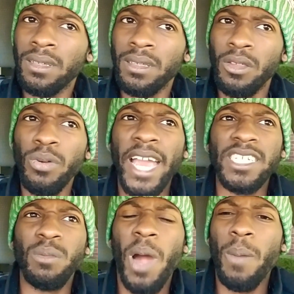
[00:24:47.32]
You catching
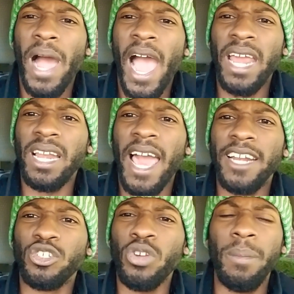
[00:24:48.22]
the ball behind the line
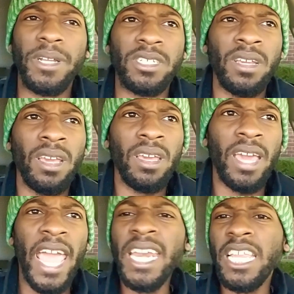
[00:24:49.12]
of scrimmage.
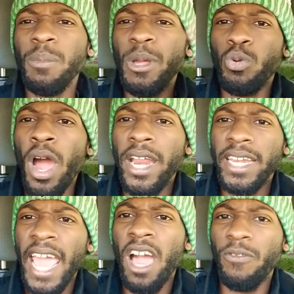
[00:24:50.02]
He need to be running
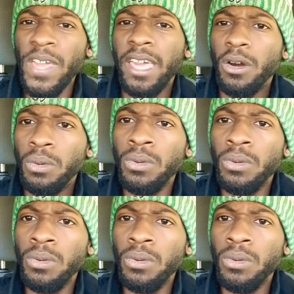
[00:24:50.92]
downfield,